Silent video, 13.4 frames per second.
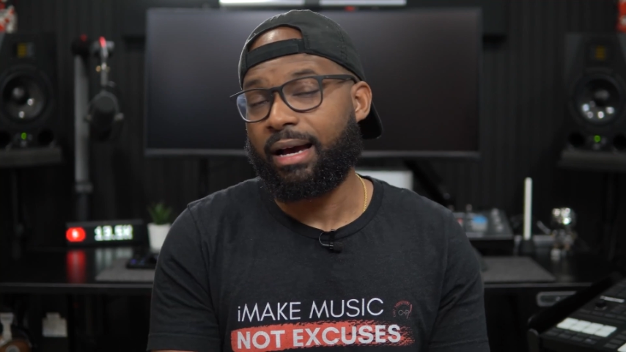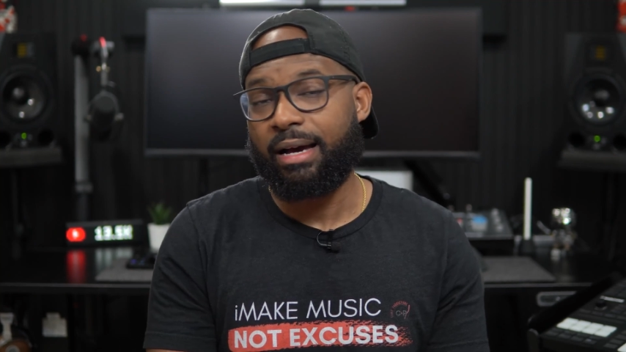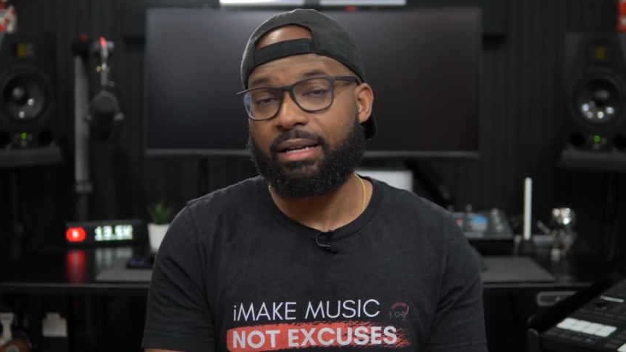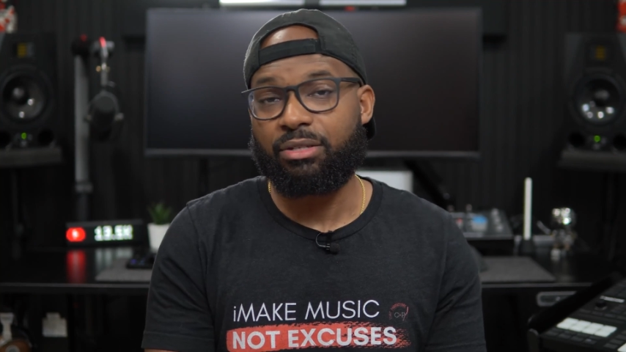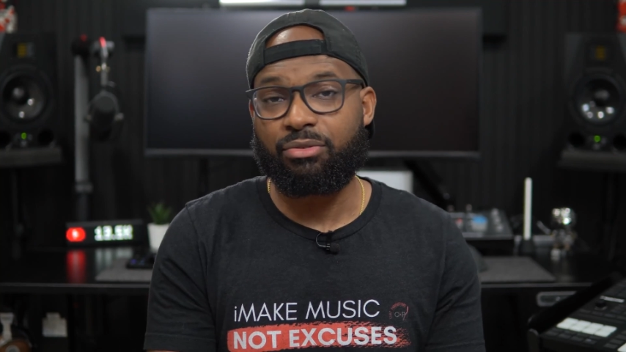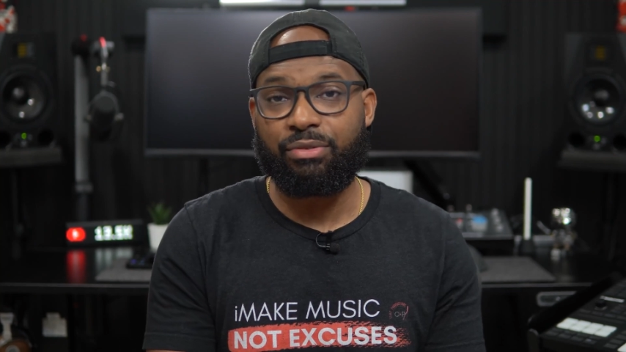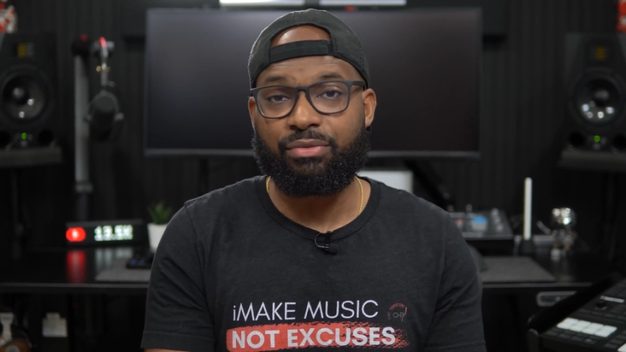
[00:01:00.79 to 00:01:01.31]

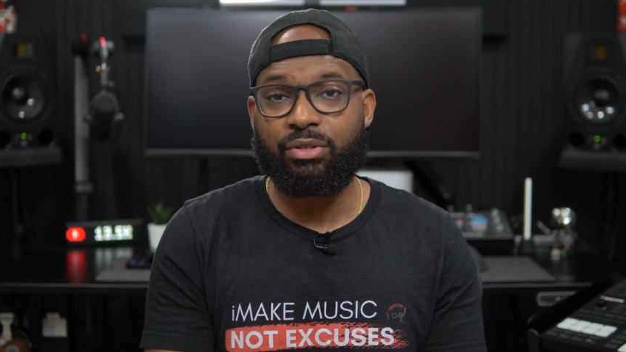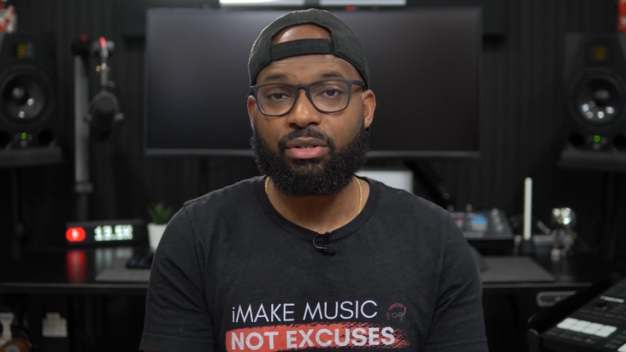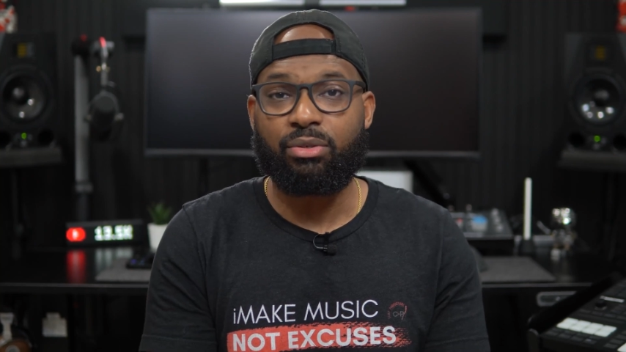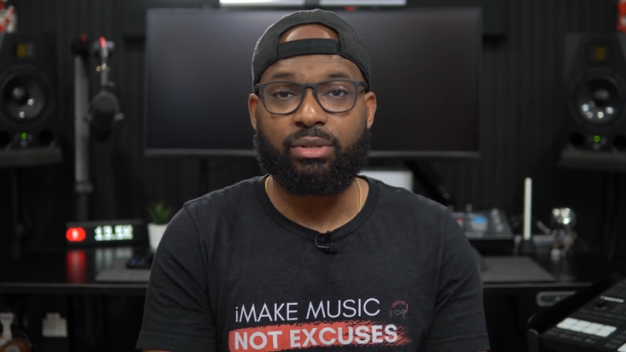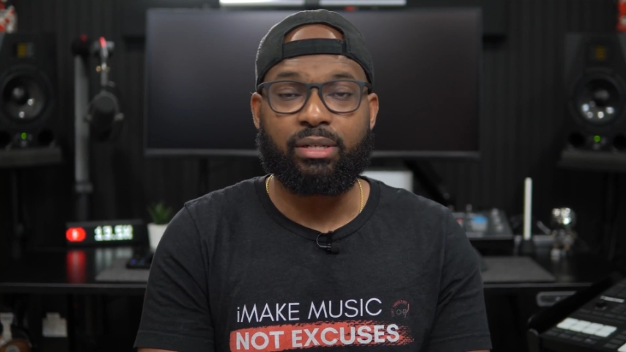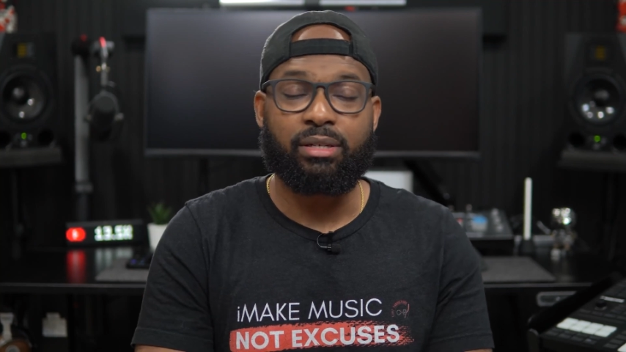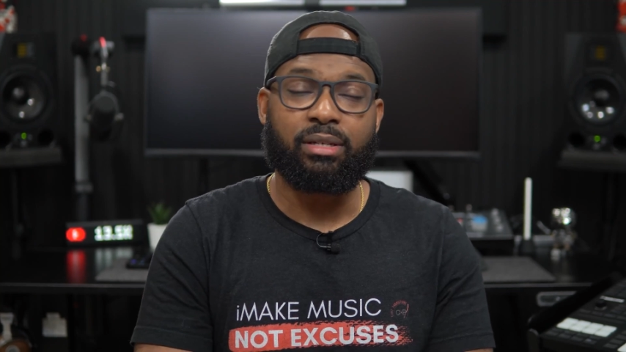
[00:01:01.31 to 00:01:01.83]
honest
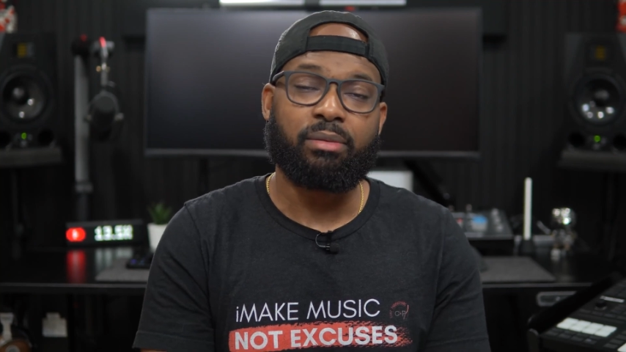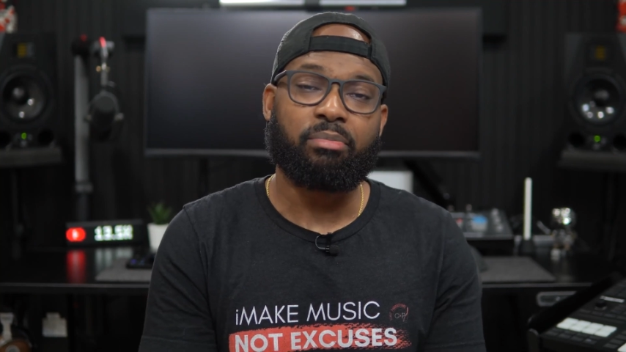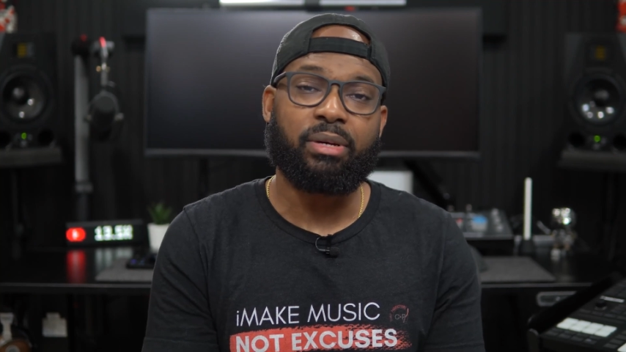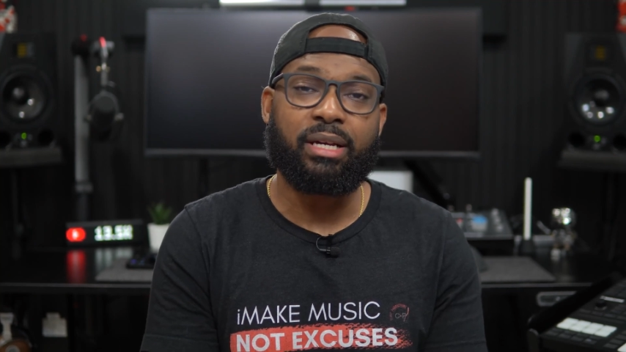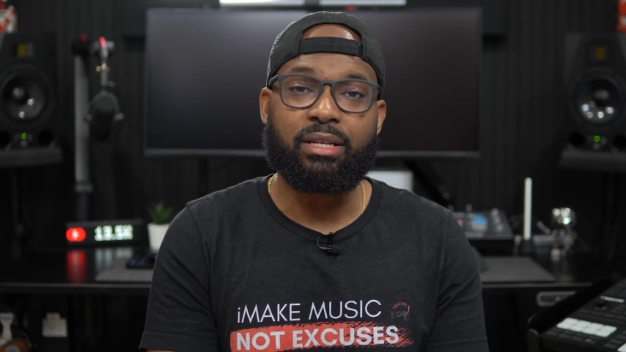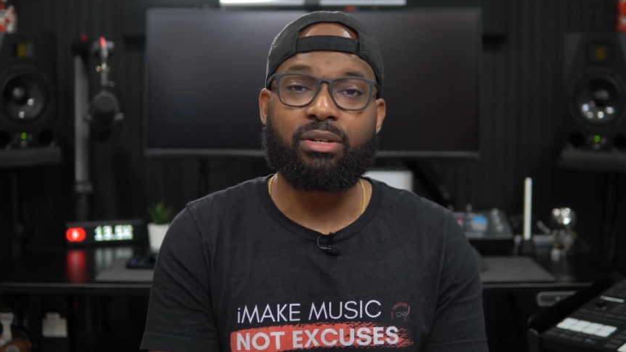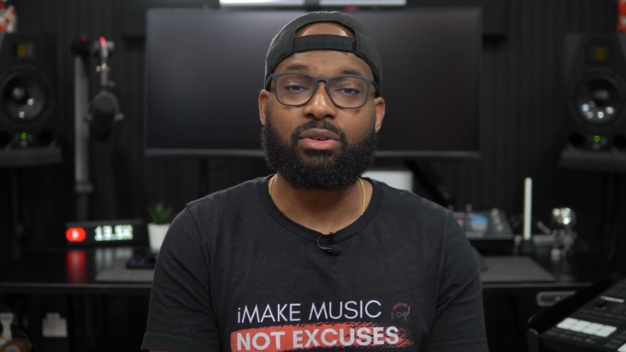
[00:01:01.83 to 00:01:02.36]
review and an
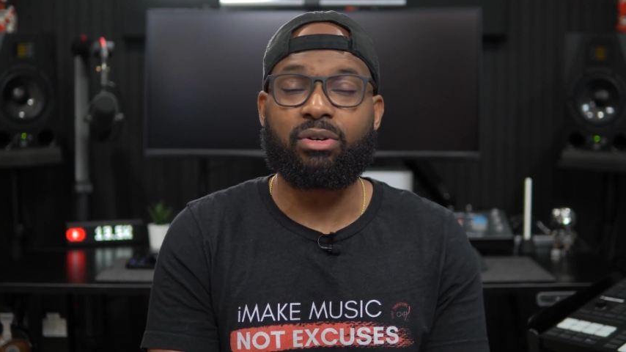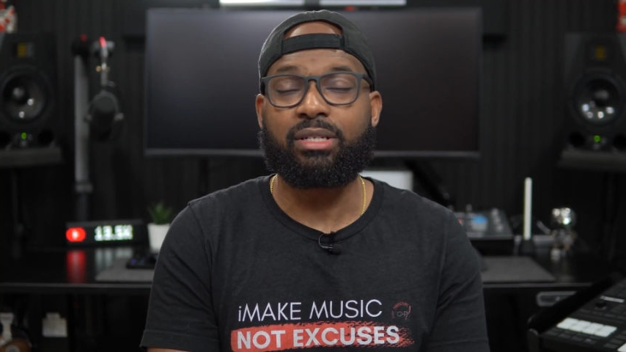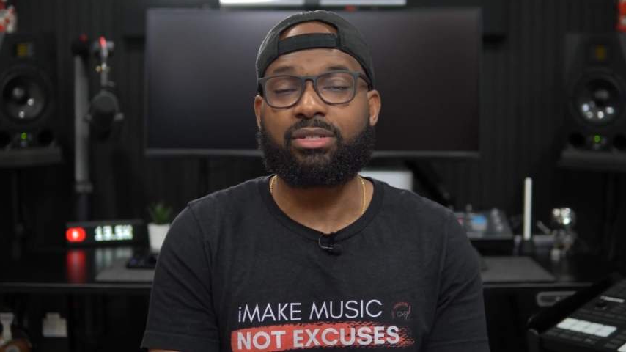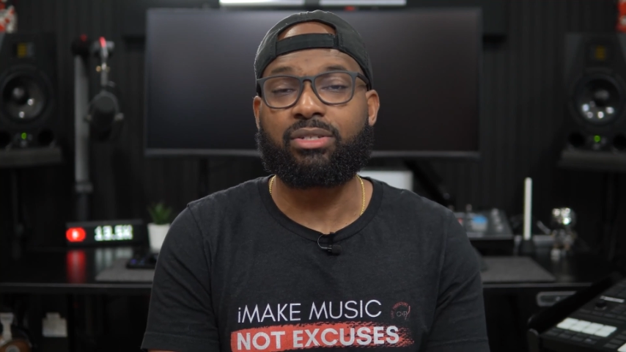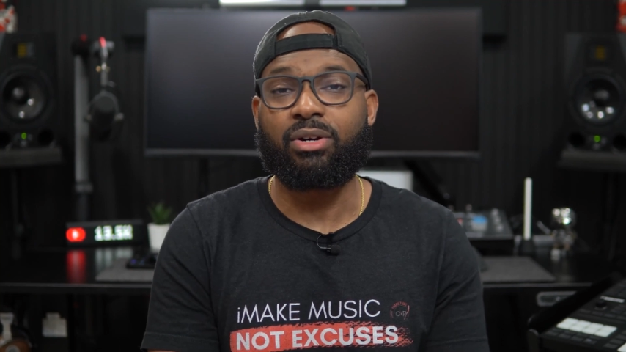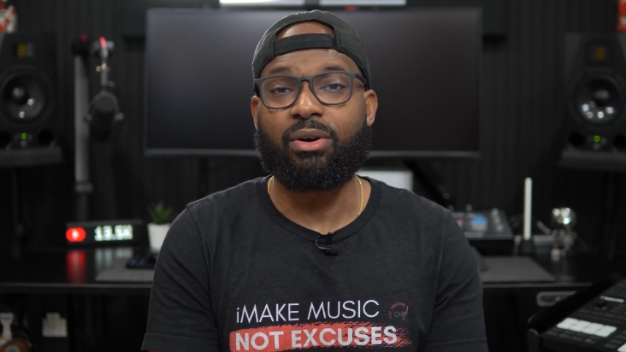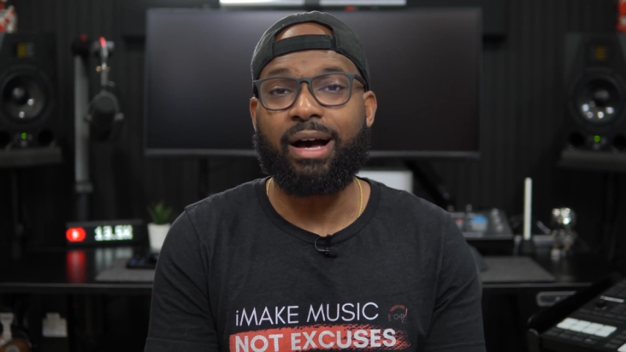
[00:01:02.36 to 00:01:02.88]
opinion on
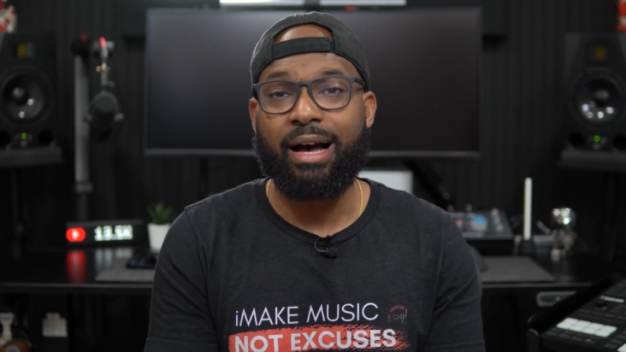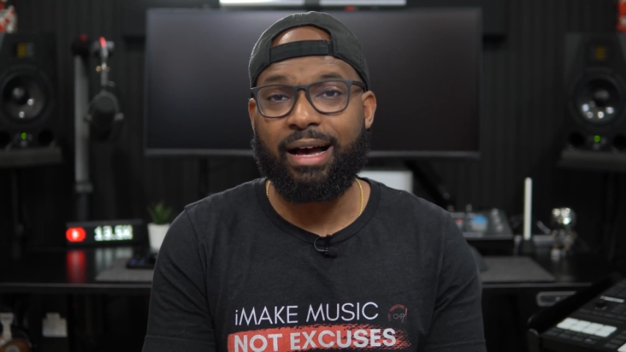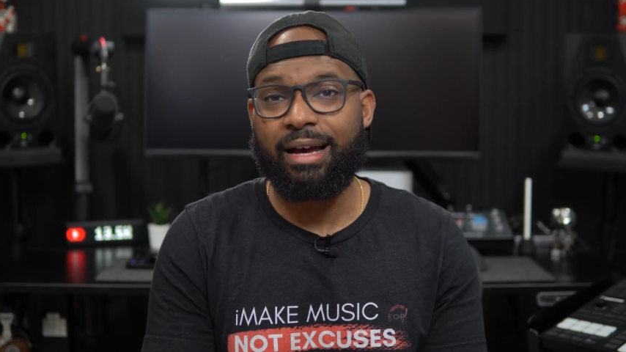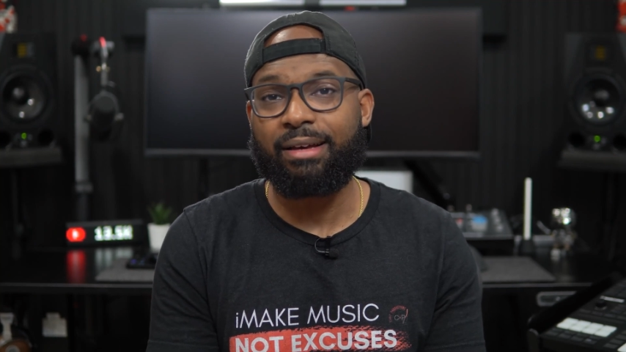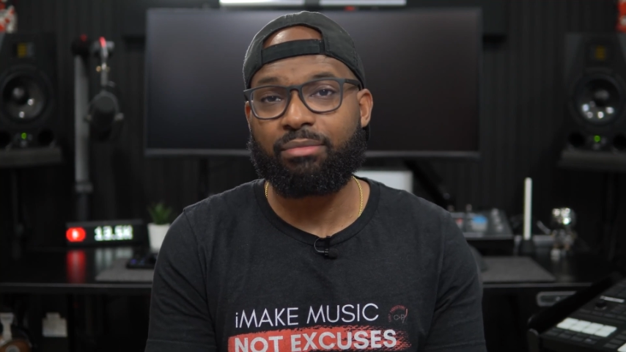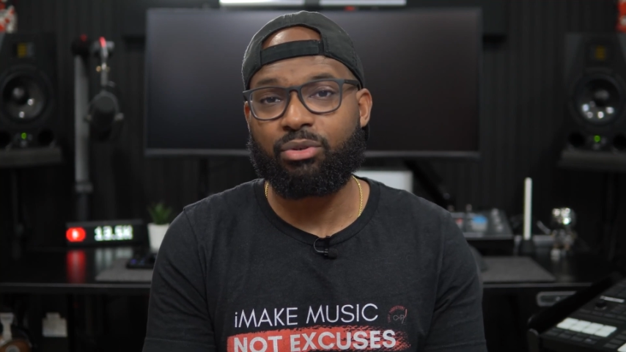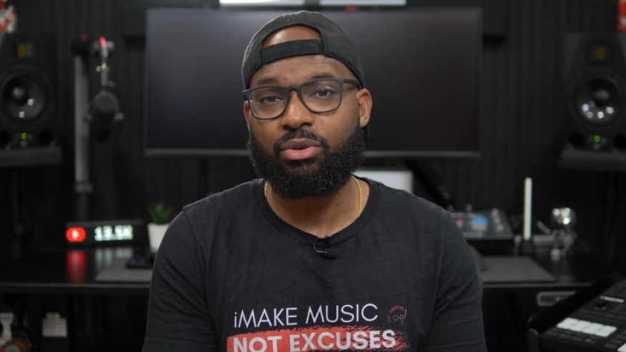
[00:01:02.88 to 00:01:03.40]
it. So
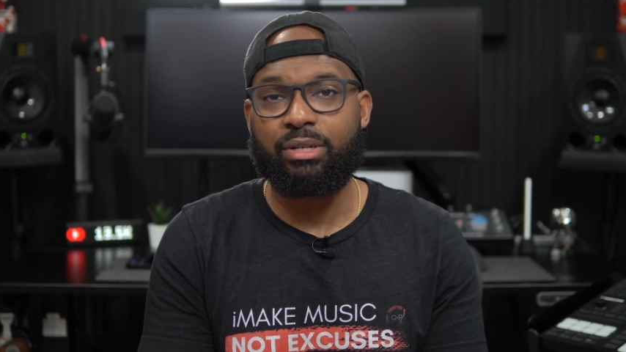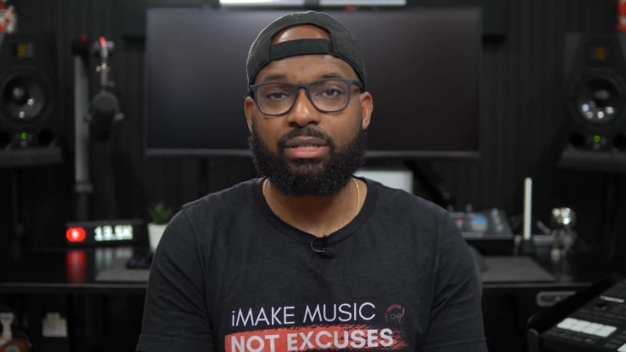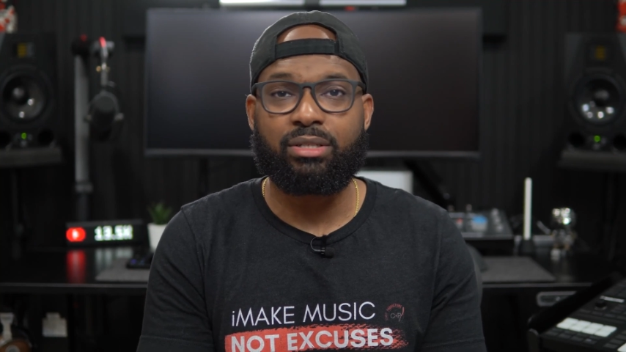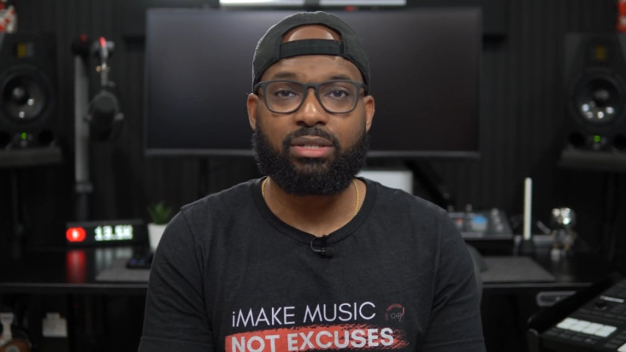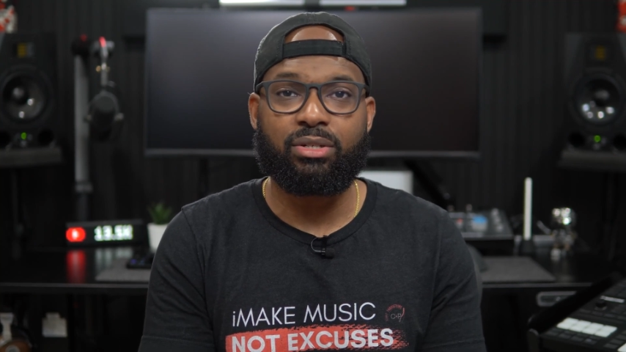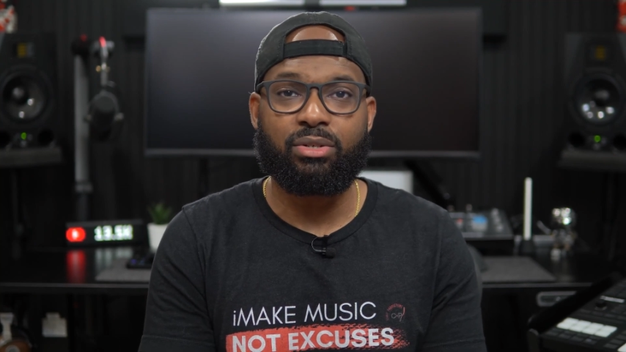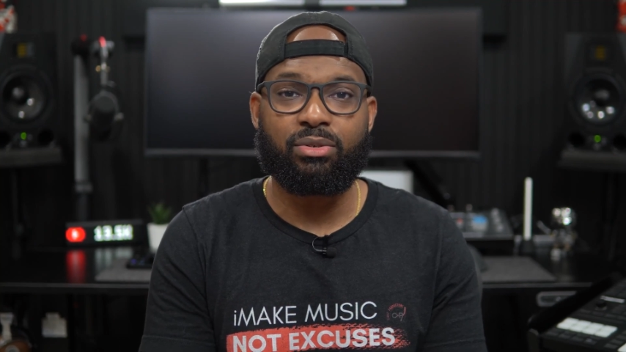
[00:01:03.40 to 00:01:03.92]
I am going
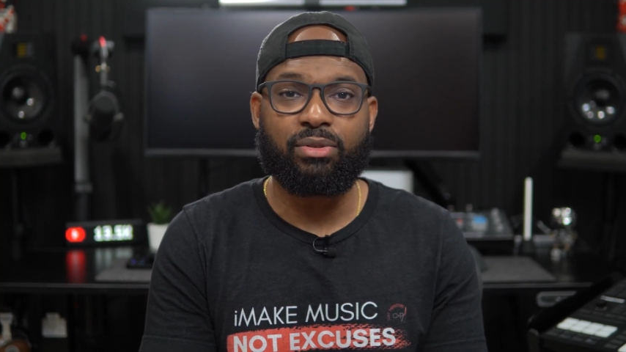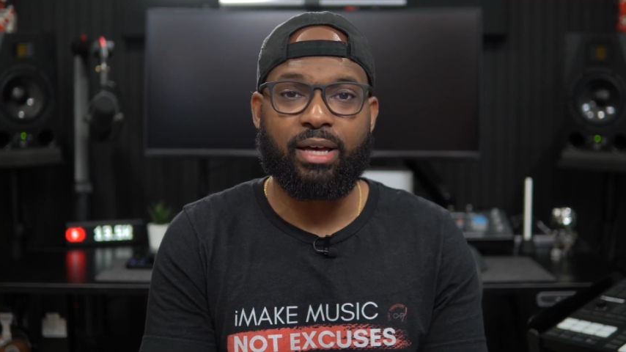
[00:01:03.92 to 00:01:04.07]
to do